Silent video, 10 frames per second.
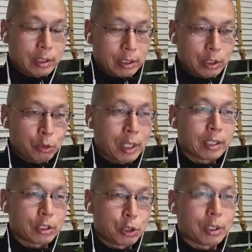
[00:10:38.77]
you wanted
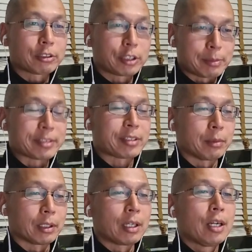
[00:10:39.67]
the two countries to be
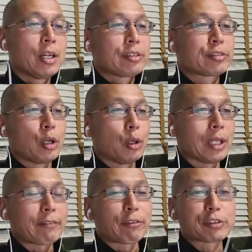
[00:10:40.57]
similar. So,
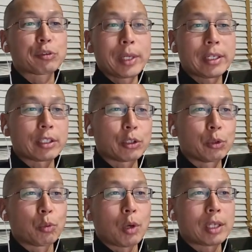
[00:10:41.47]
like for Sweden, you
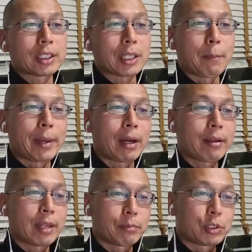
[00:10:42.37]
would want to compare
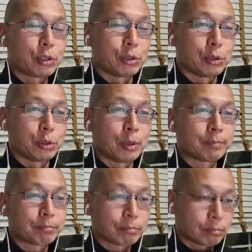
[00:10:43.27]
them to
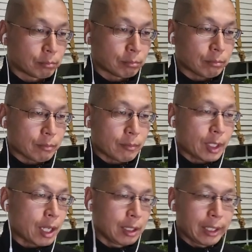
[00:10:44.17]

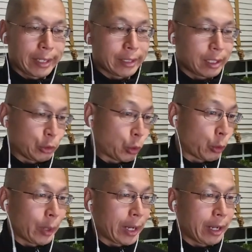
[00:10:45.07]
like
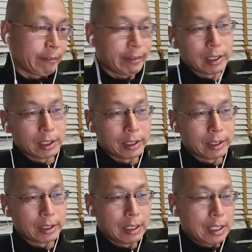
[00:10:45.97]
Norway,
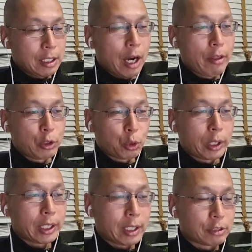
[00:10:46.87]
Finland, other
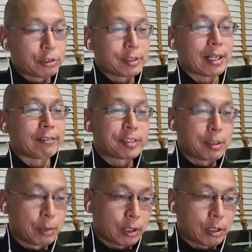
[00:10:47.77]
Nordic countries that have
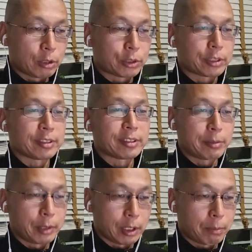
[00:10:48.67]
similar cultures and
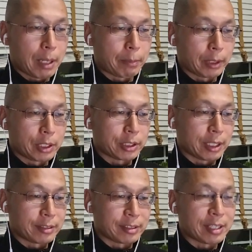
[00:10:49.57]
similar population
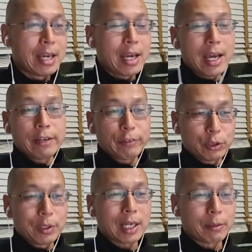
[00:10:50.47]
densities. And if you
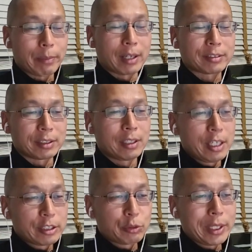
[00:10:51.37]
do that comparison,
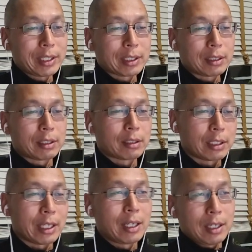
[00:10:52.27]
Sweden
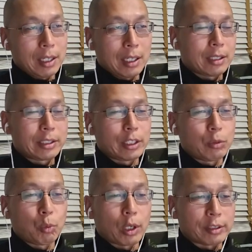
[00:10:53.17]
clearly did
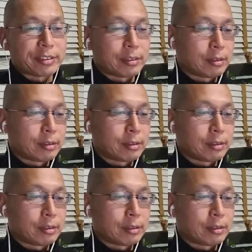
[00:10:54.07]
worse